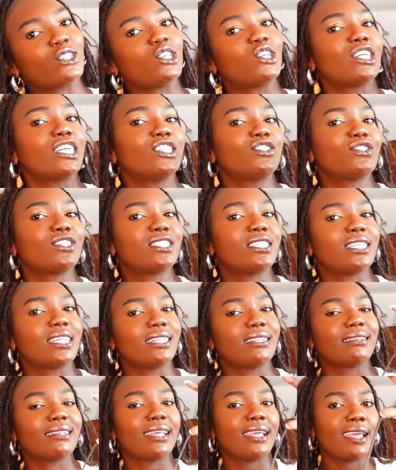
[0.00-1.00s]
you're
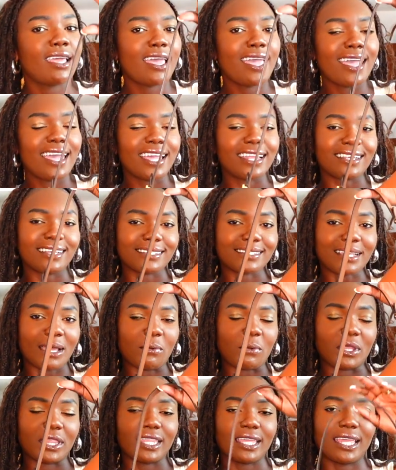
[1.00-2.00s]
interested, it does come
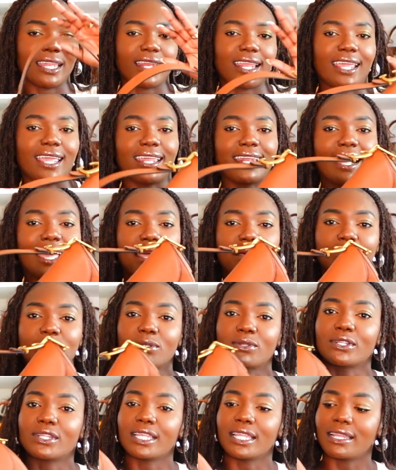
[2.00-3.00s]
with it, and I
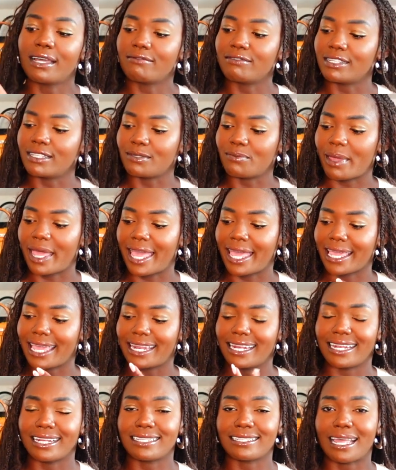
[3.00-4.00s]
absolutely love this bag,
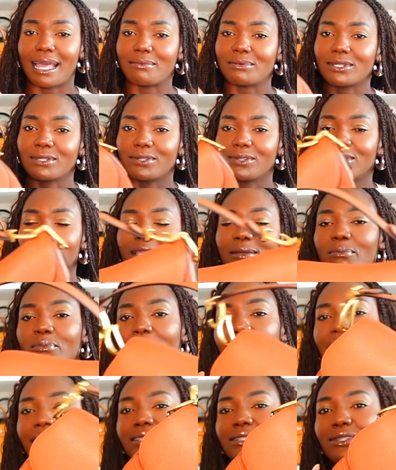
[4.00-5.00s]
and it is absolutely
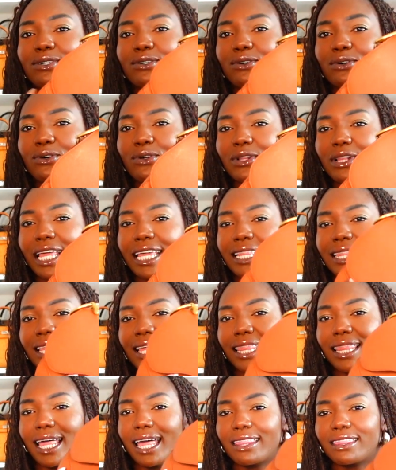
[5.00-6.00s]
practical, like the
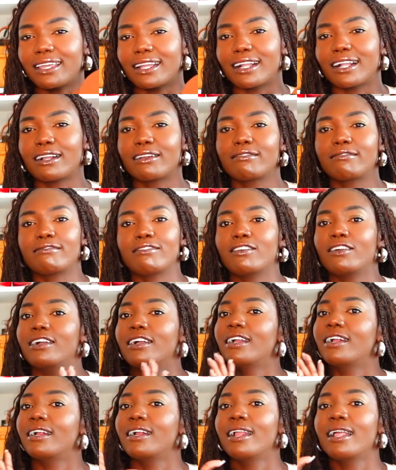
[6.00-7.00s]
leather,
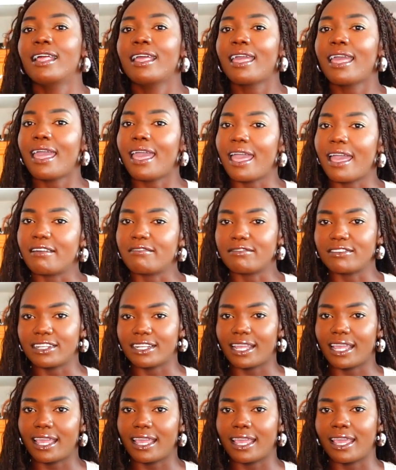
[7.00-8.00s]
for
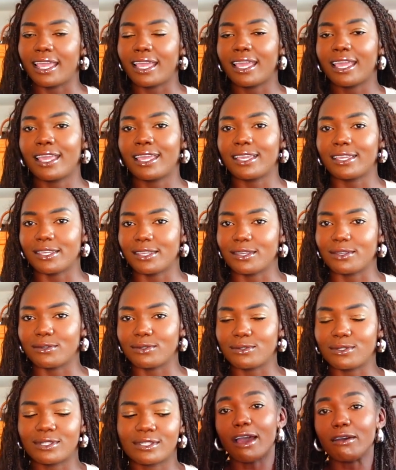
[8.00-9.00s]
everyday
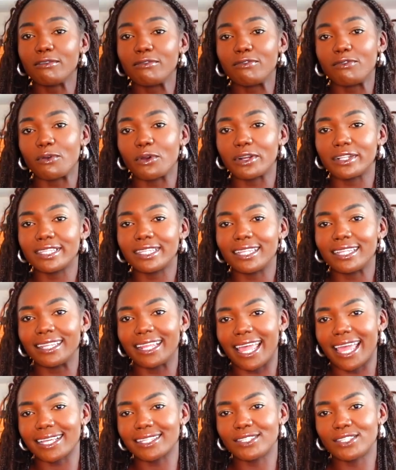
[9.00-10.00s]
use. Now, for the
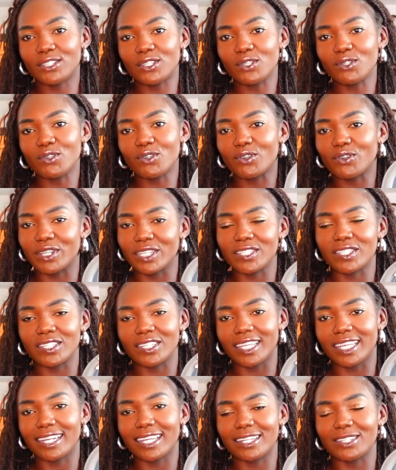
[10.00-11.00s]
next two
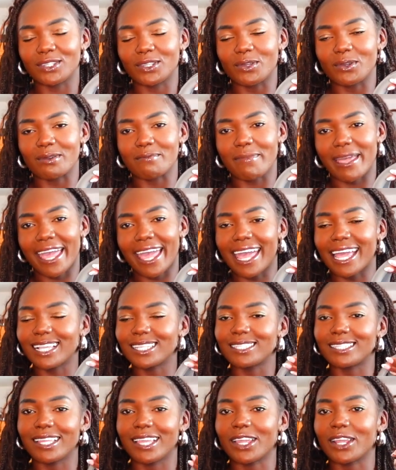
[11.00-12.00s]
Christian Dior
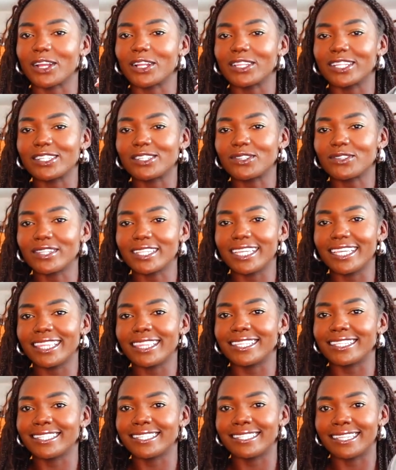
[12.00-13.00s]
bags, they are literally
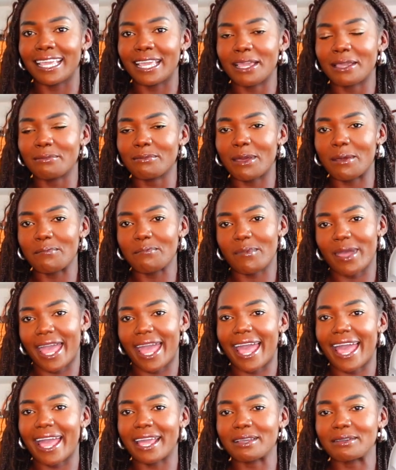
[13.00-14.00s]
the same
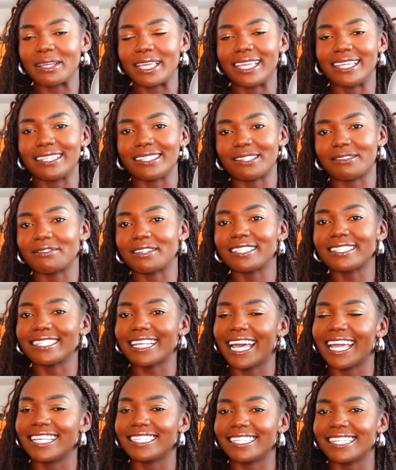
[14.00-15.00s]
bag in different
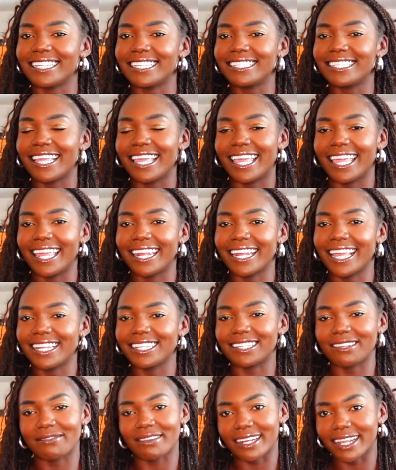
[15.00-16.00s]
sizes and
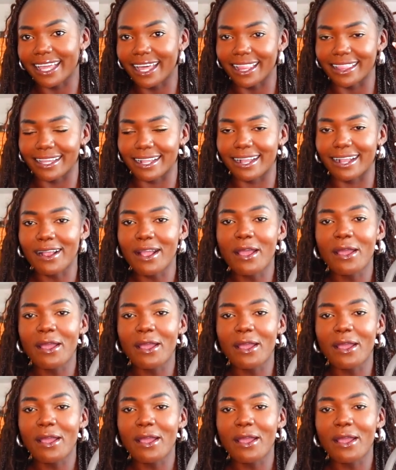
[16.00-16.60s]
different color.